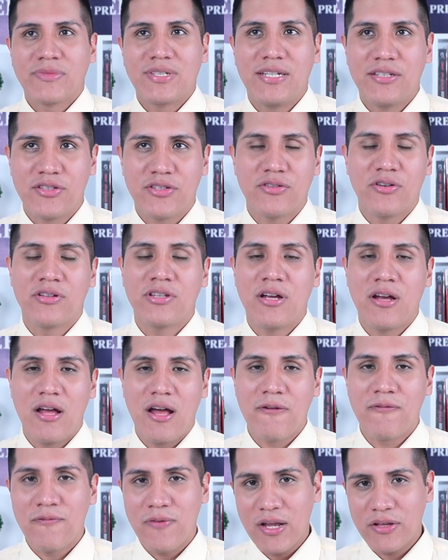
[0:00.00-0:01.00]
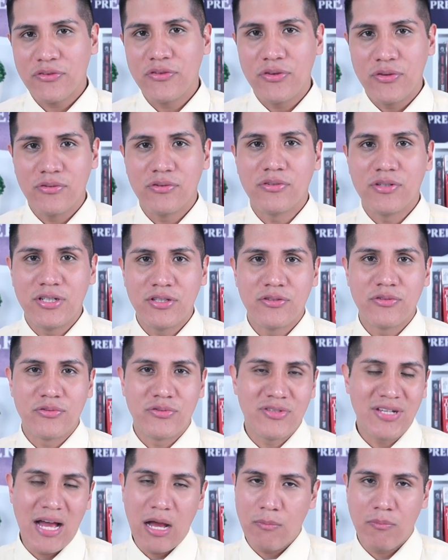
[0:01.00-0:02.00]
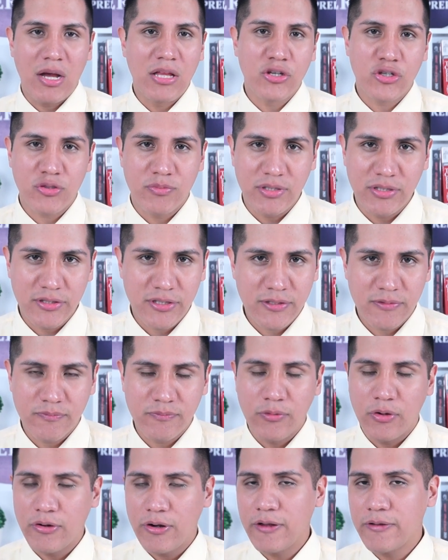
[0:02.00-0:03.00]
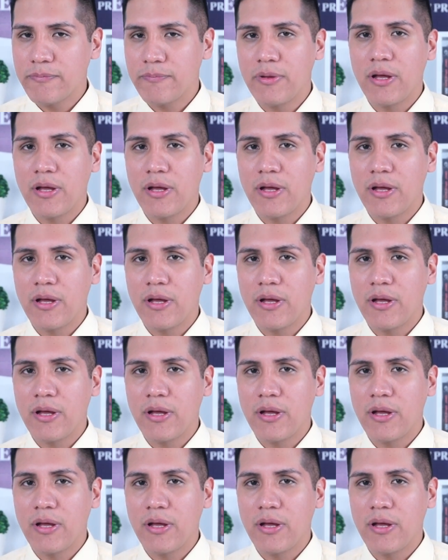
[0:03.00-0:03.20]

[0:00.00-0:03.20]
it's gonna affect you in your time management, all right?